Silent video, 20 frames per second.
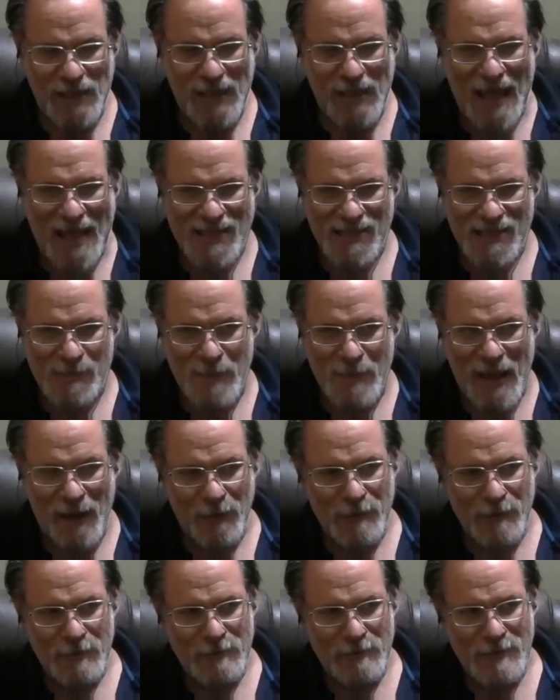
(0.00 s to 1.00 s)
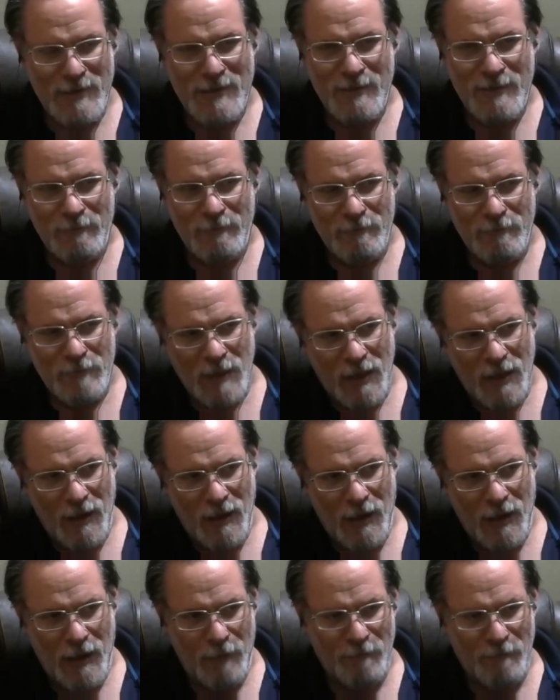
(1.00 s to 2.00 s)
lasts about
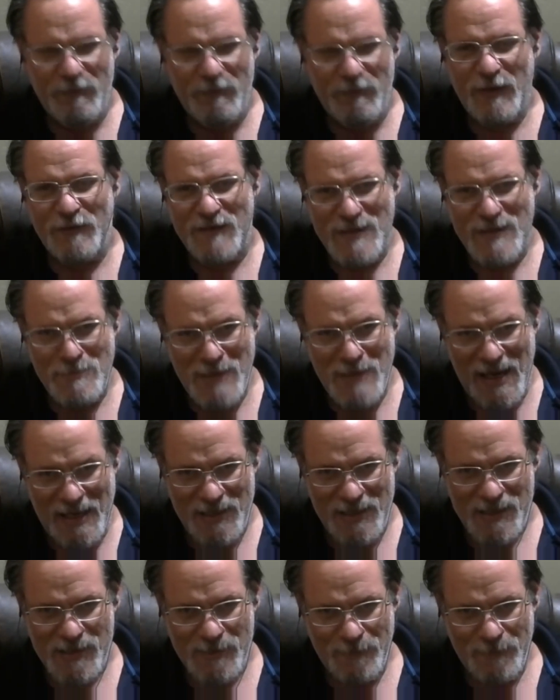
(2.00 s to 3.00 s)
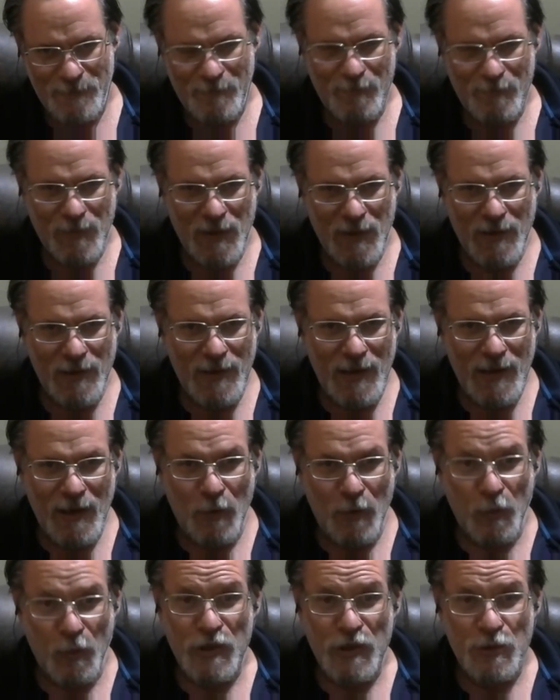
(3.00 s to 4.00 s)
uh, 50 minutes.
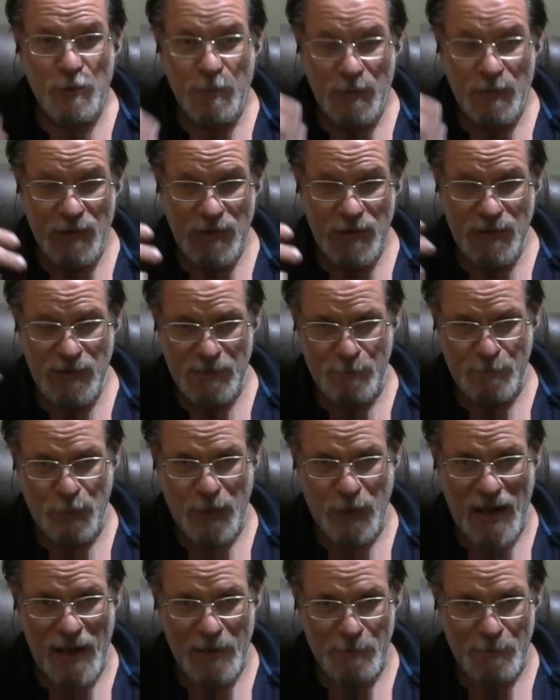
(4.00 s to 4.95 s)
When you put out